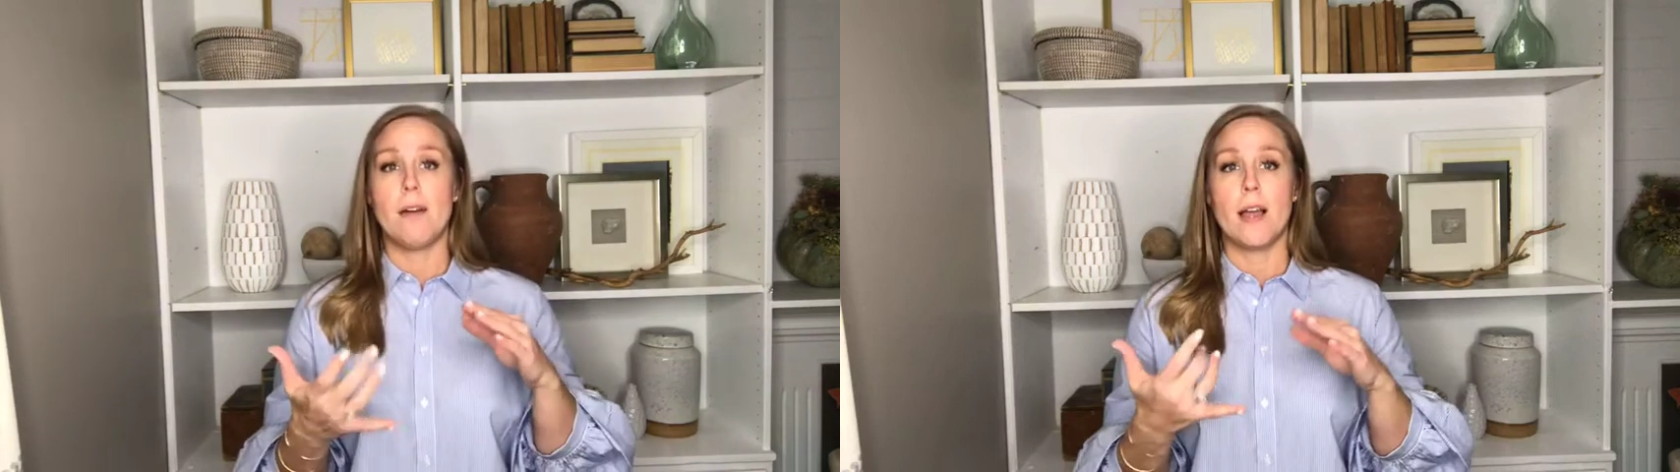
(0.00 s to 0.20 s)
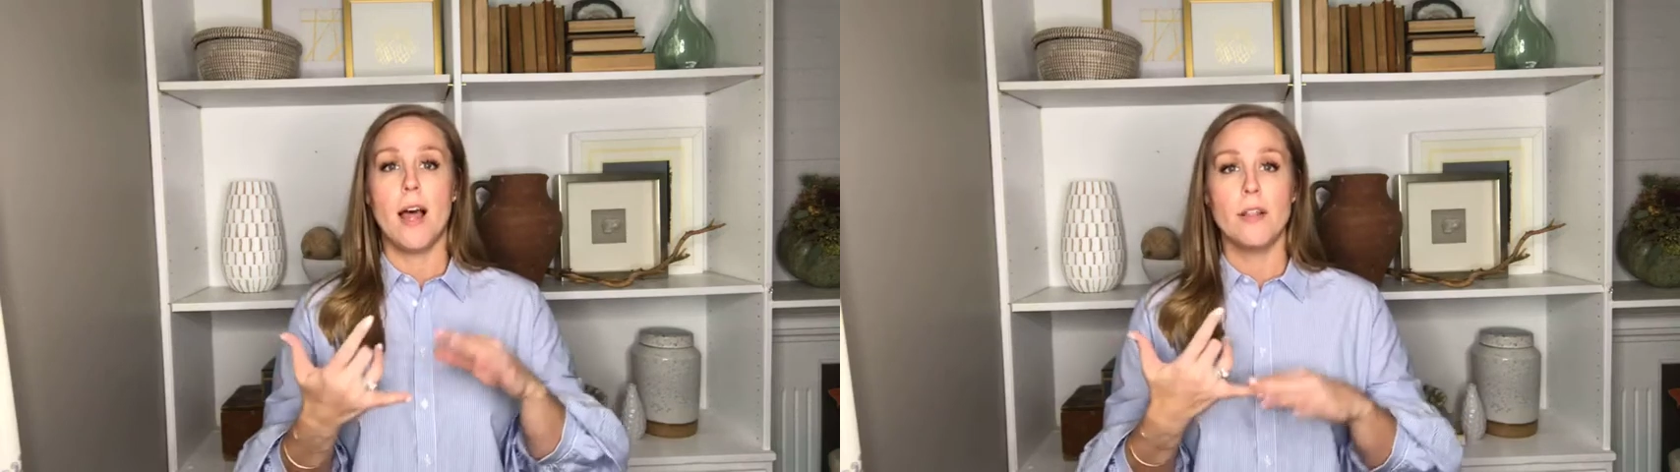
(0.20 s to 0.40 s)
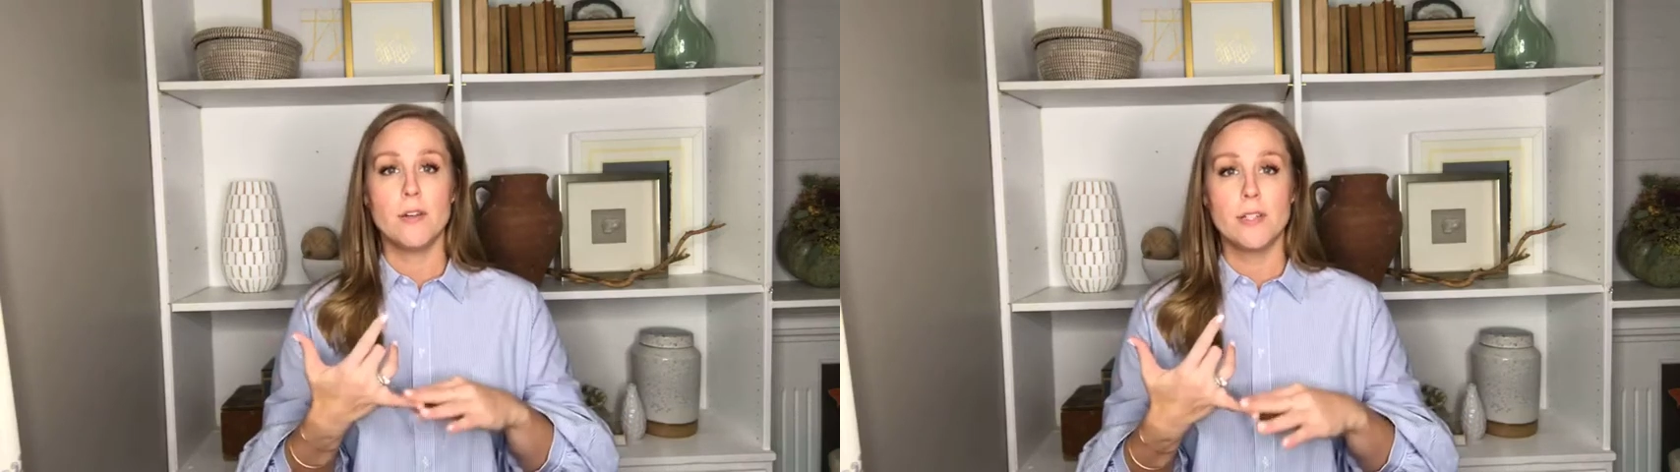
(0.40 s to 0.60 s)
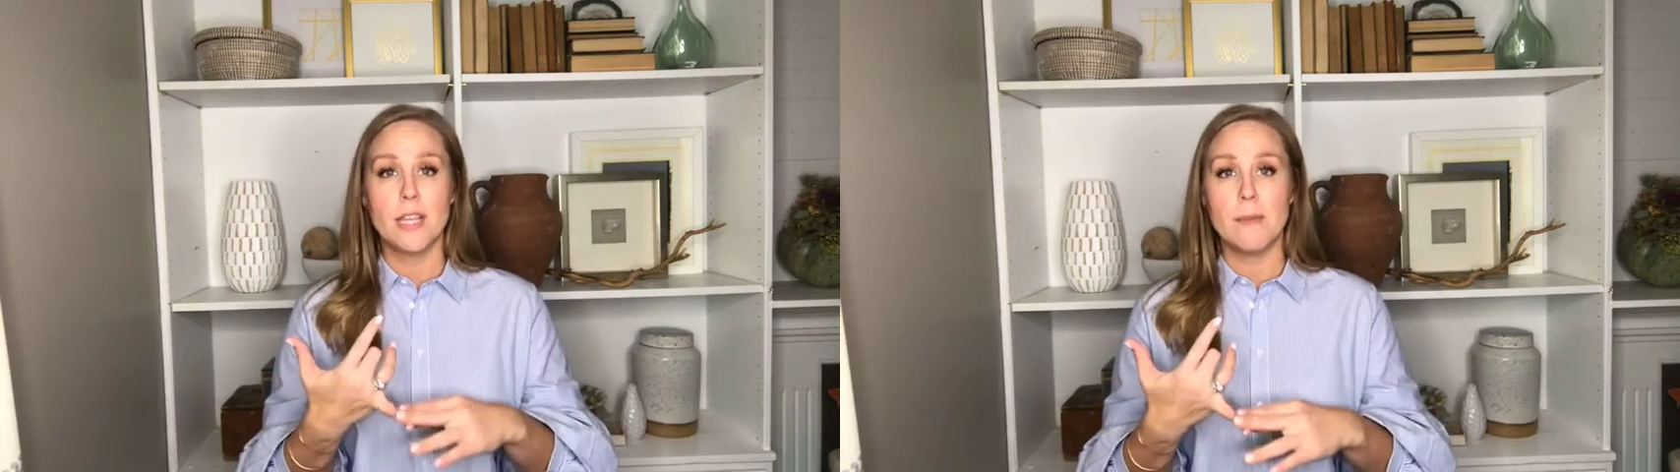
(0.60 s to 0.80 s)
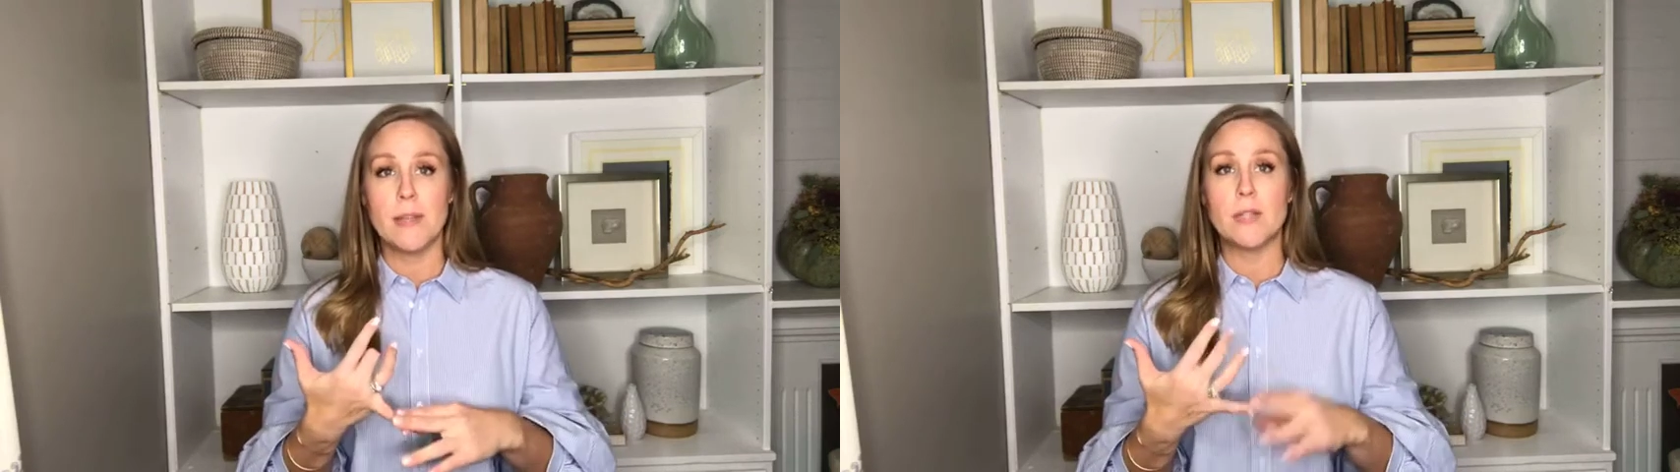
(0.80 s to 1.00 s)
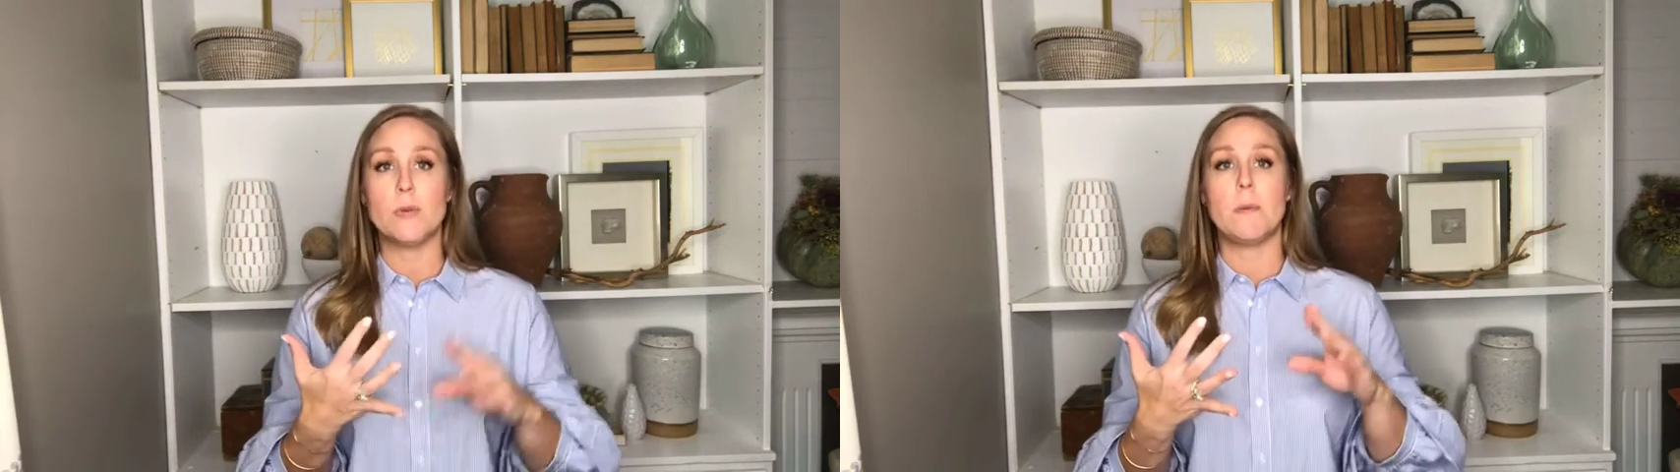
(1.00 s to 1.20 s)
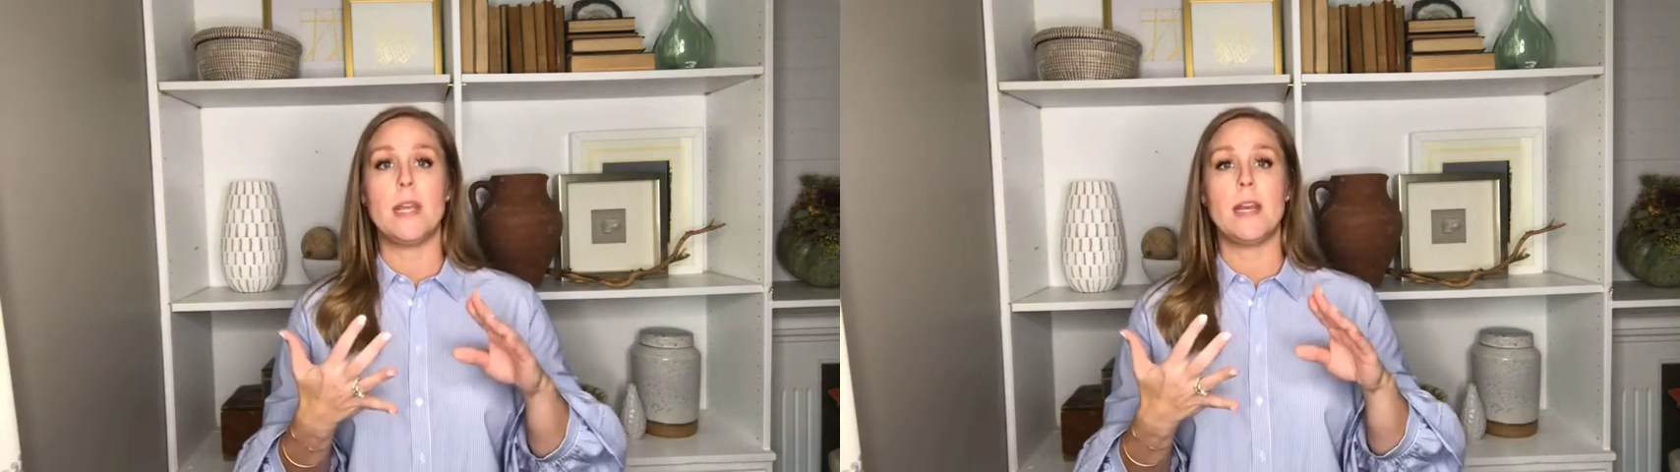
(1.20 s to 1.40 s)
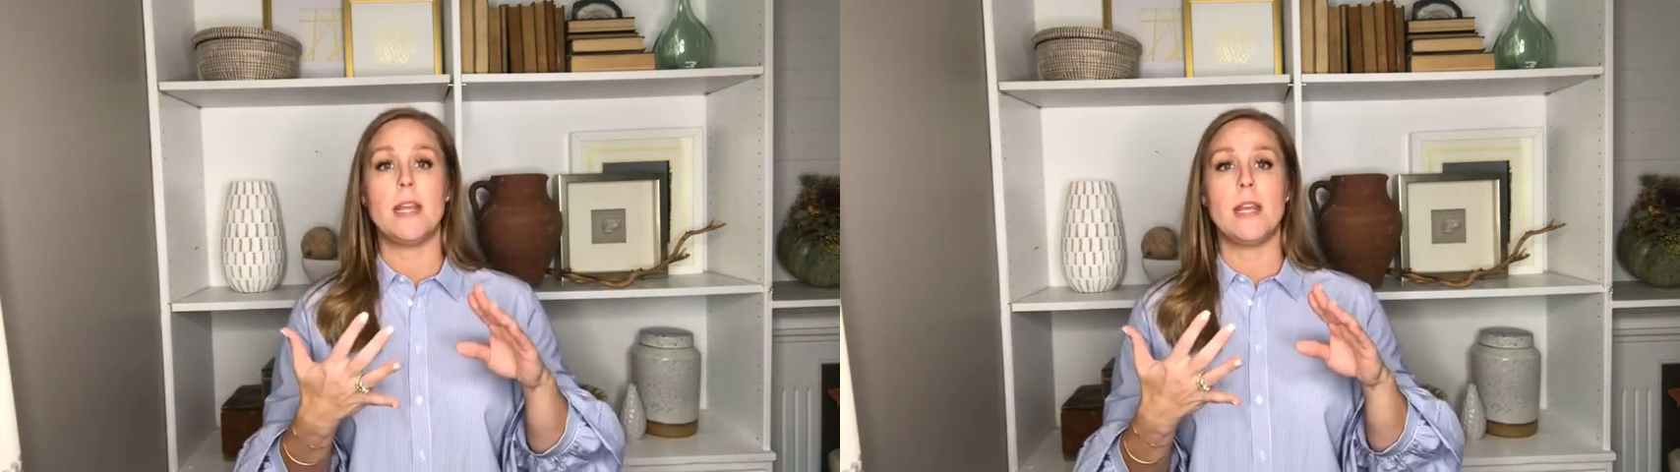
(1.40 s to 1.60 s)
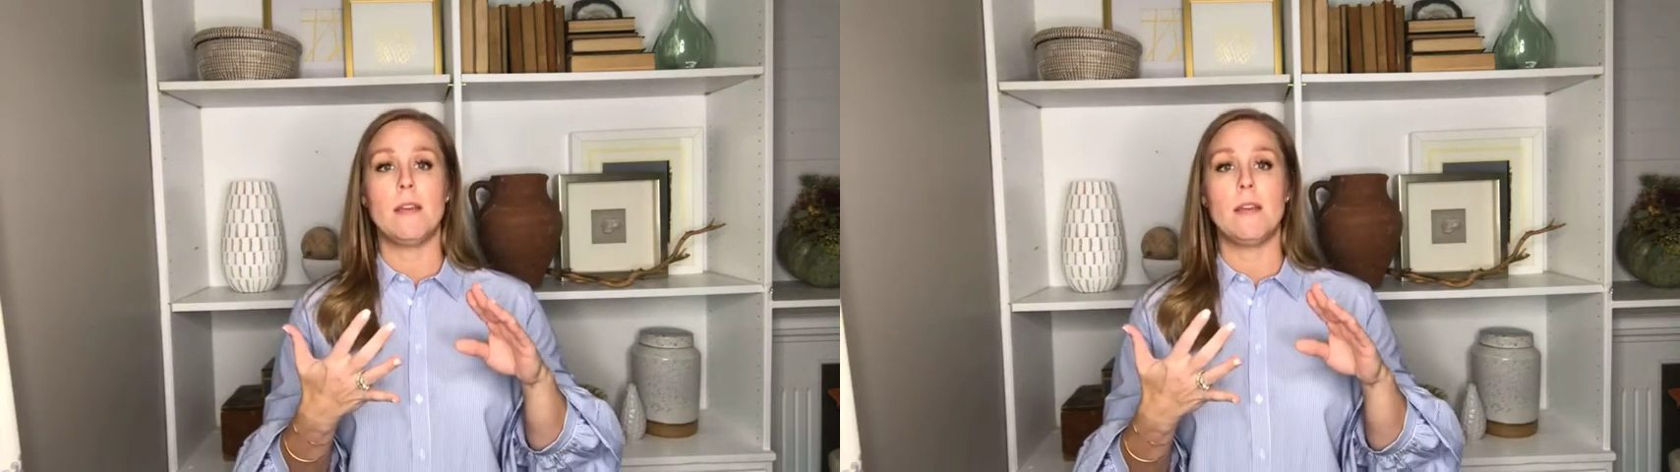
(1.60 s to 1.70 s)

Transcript: a color scheme that's repeating,